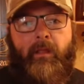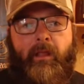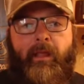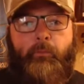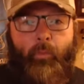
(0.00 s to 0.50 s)

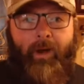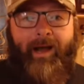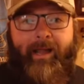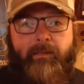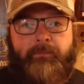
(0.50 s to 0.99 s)
and
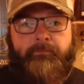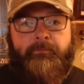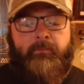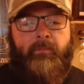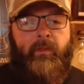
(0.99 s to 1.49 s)
why,
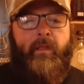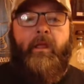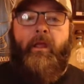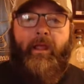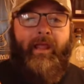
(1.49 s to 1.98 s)

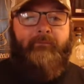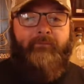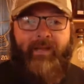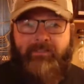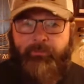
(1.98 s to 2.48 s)
and
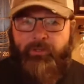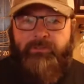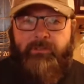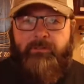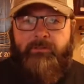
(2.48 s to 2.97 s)
vice
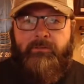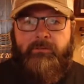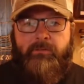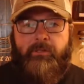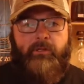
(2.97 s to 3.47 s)
versa.
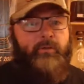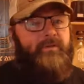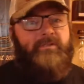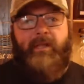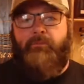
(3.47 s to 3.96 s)
You do the
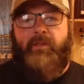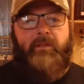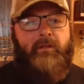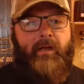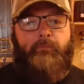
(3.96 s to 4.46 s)
same
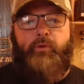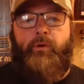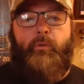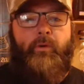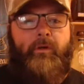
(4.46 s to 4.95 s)
thing.
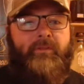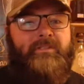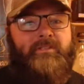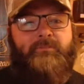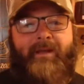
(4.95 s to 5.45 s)
This
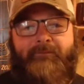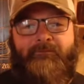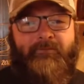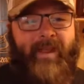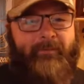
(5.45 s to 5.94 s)
is my
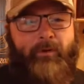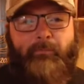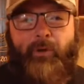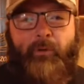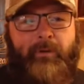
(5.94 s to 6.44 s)
favorite
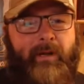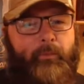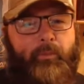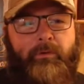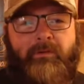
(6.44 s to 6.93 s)
bourbon. I
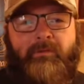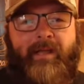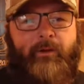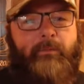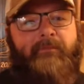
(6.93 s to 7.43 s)
really like
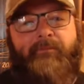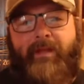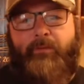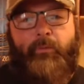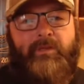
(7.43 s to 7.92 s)
it, or my
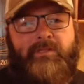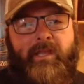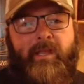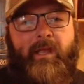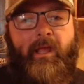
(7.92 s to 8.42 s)
favorite
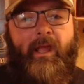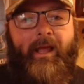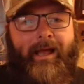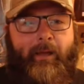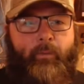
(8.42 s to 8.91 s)
whiskey.
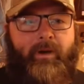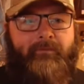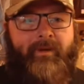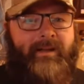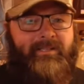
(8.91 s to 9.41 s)
I want to
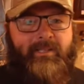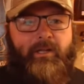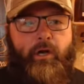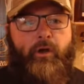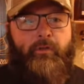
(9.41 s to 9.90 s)
find a
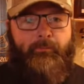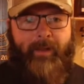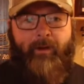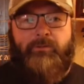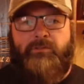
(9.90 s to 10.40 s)
cigar that
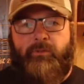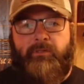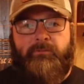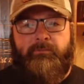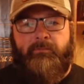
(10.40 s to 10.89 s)
pairs to
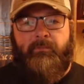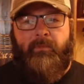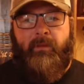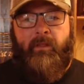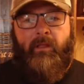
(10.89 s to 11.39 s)

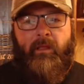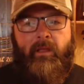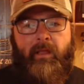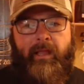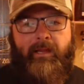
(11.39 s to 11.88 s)
it.
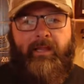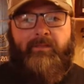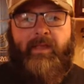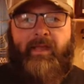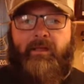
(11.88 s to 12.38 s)
And in
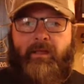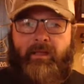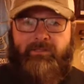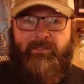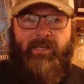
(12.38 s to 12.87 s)
that,
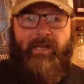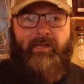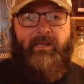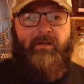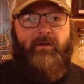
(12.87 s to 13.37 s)
it's the
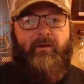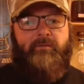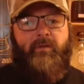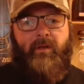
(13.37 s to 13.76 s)
idea of